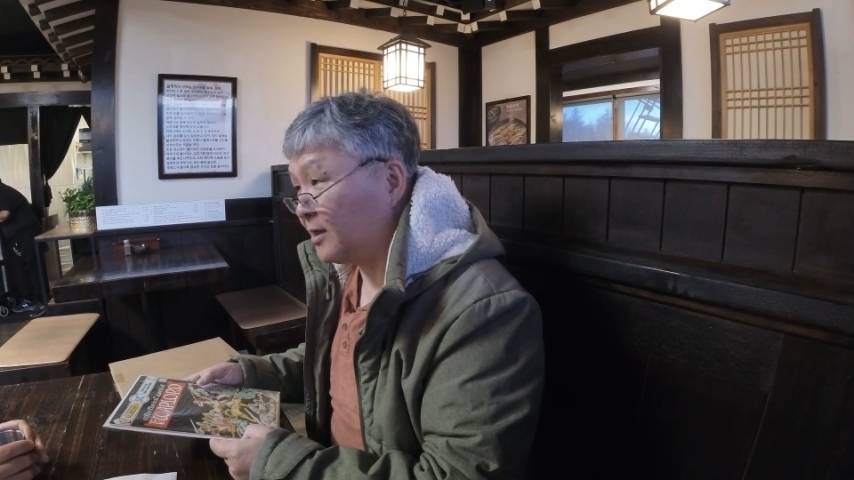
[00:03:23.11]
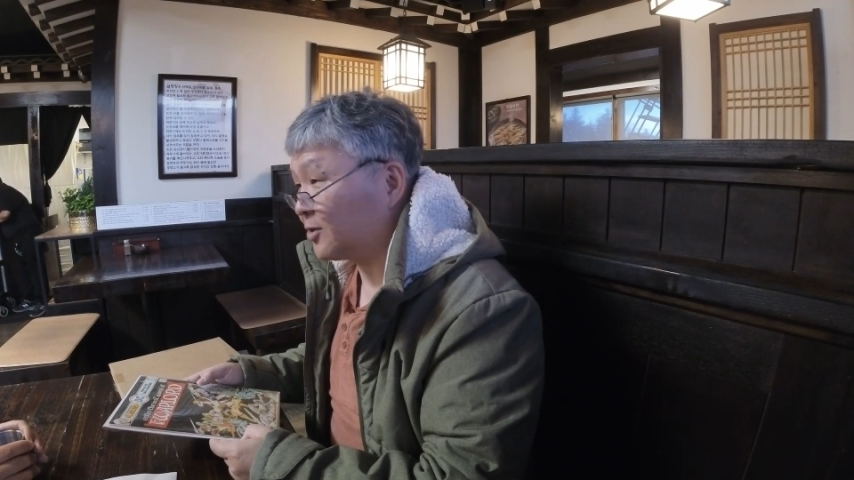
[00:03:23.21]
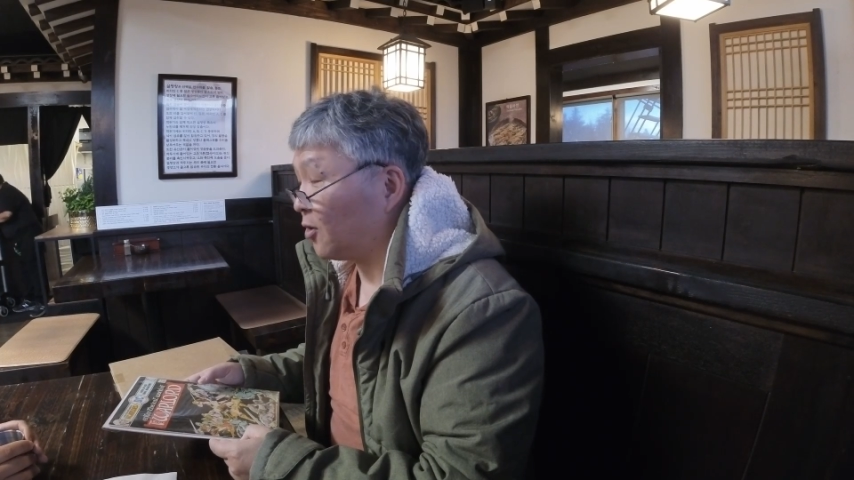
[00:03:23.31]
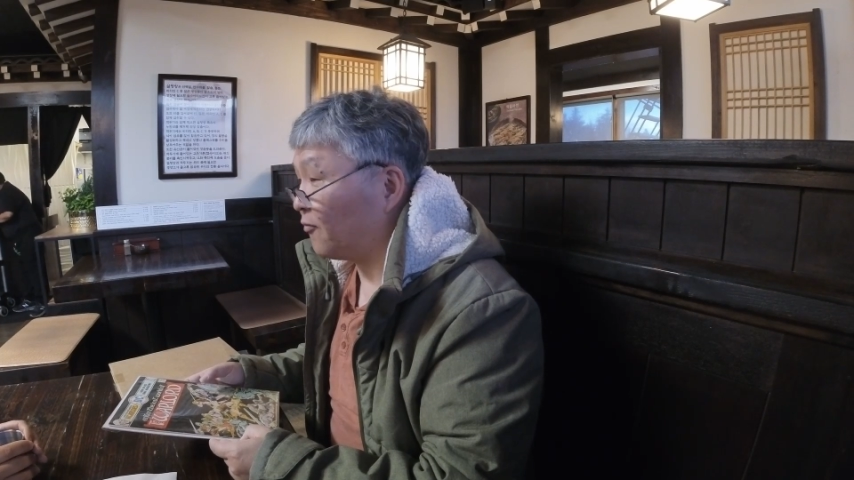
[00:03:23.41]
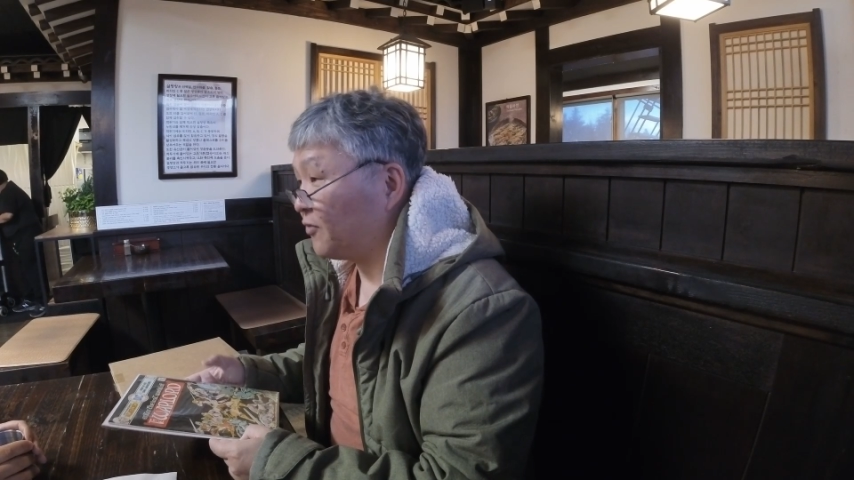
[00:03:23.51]

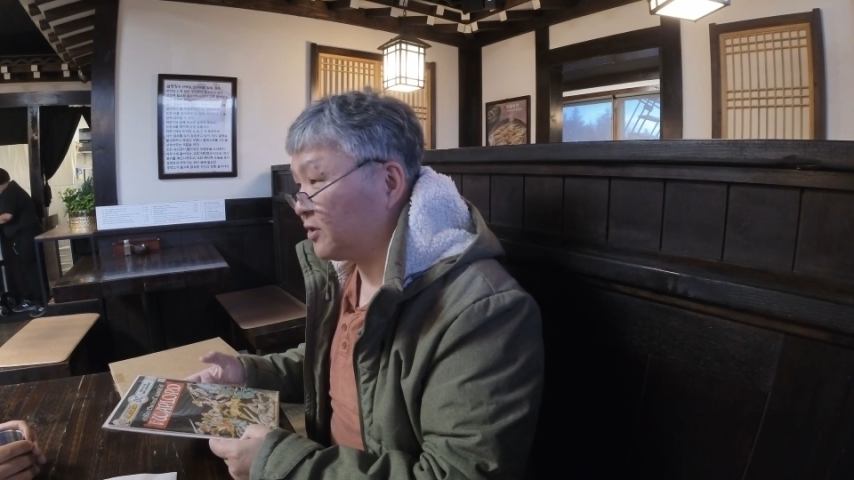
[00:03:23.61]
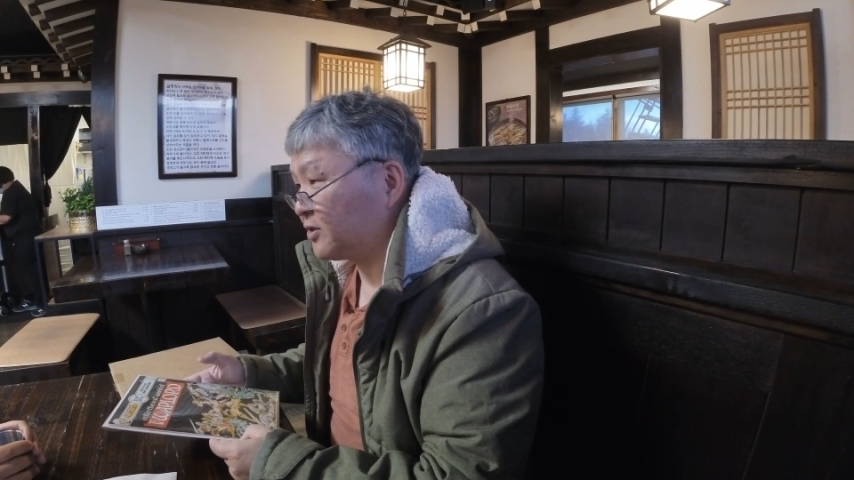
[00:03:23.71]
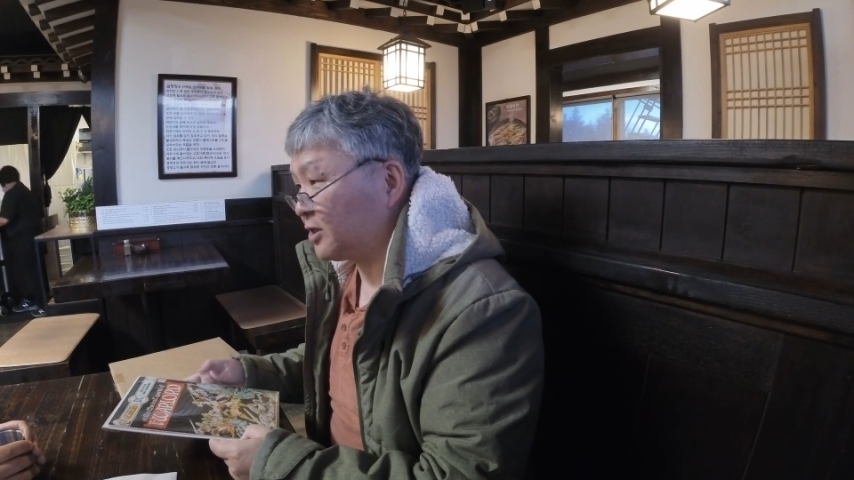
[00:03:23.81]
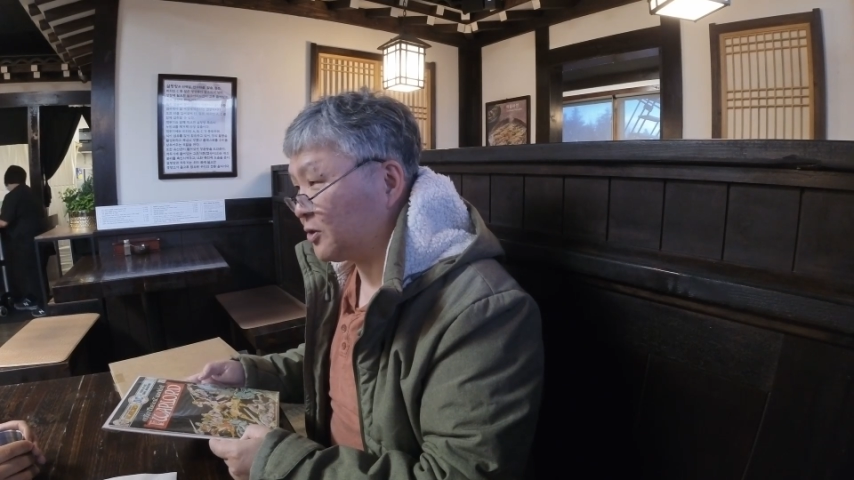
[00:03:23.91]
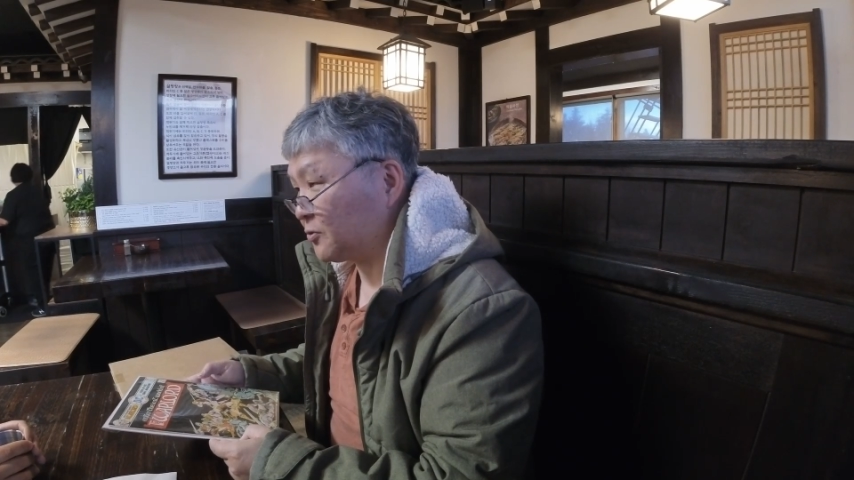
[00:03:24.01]
It's called
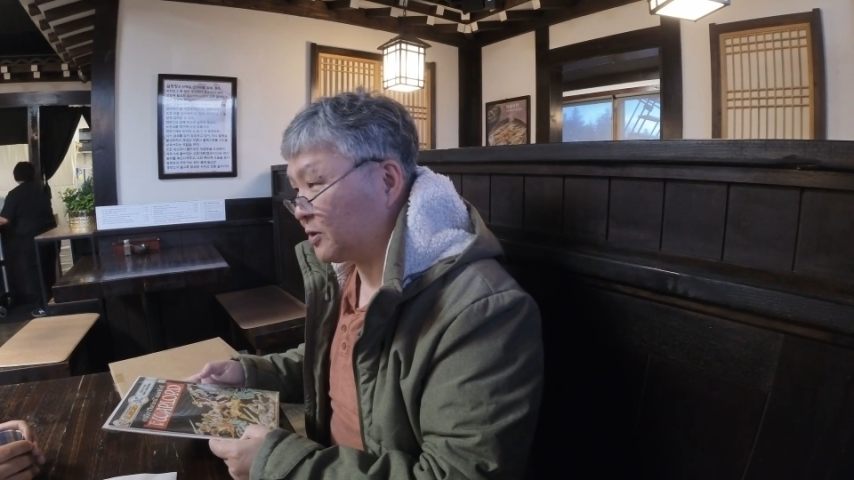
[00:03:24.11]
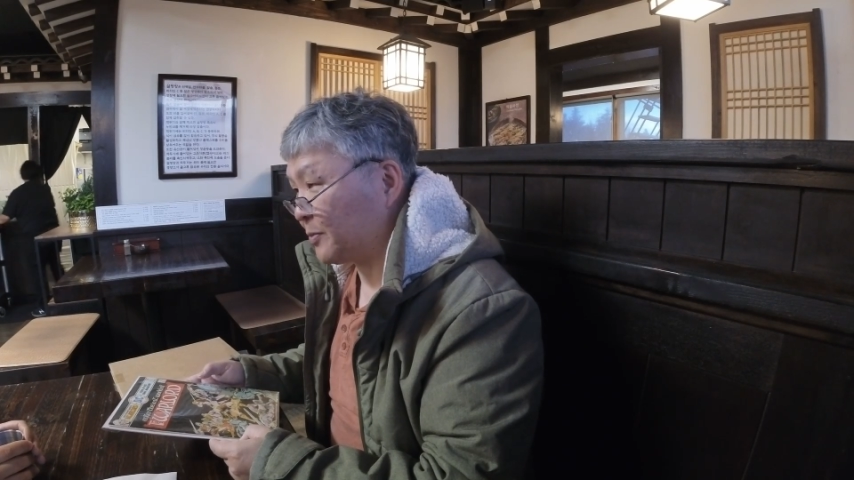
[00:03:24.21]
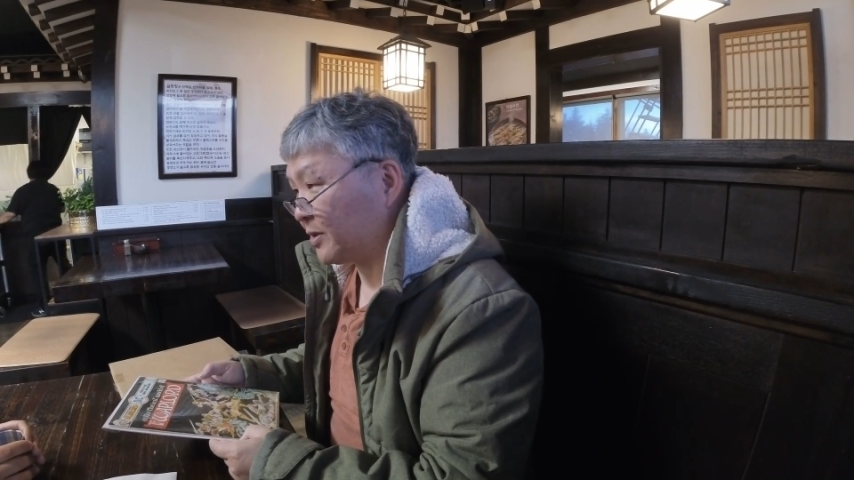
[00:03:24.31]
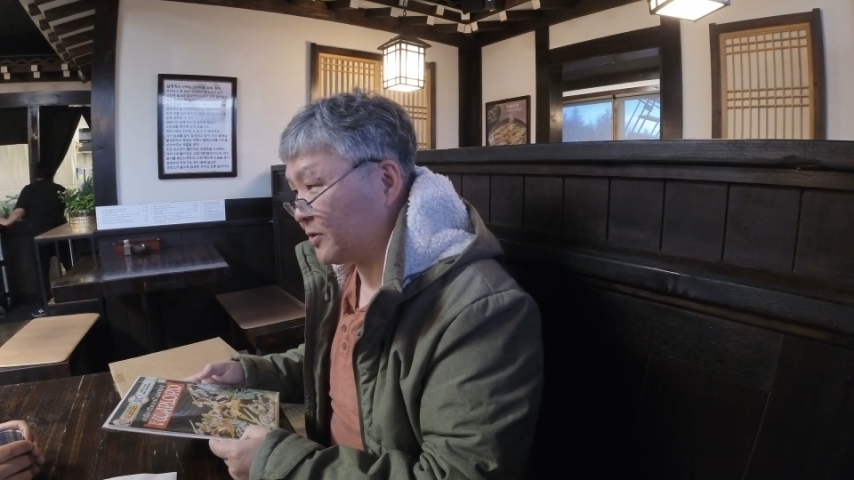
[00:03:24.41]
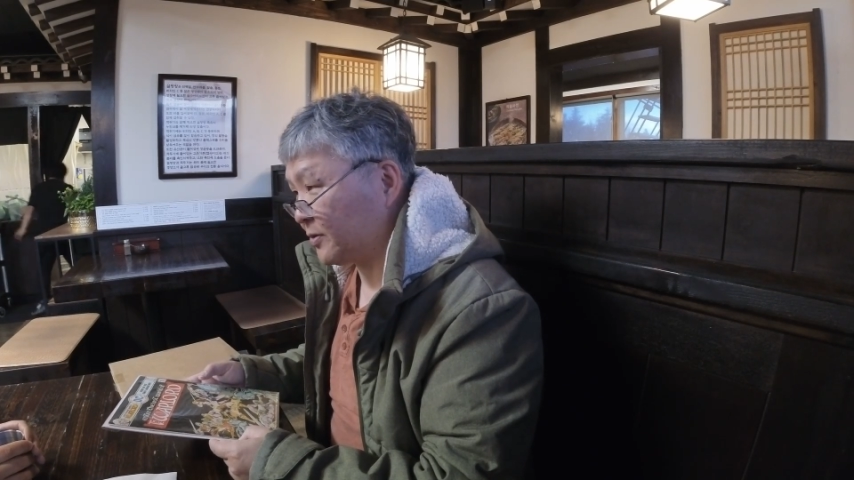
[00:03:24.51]
First Issue
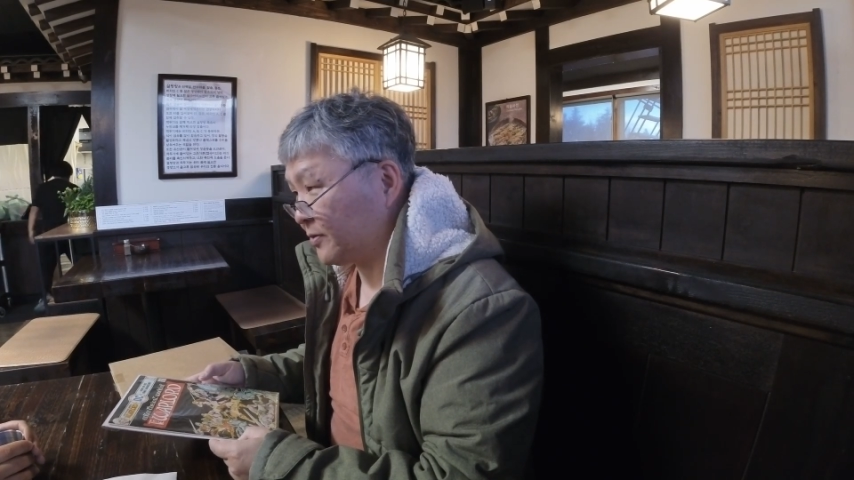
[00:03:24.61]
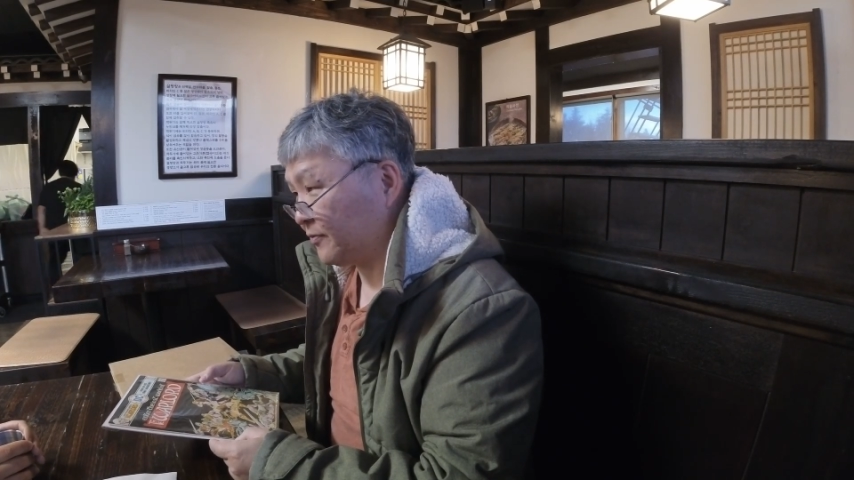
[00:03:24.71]
Special.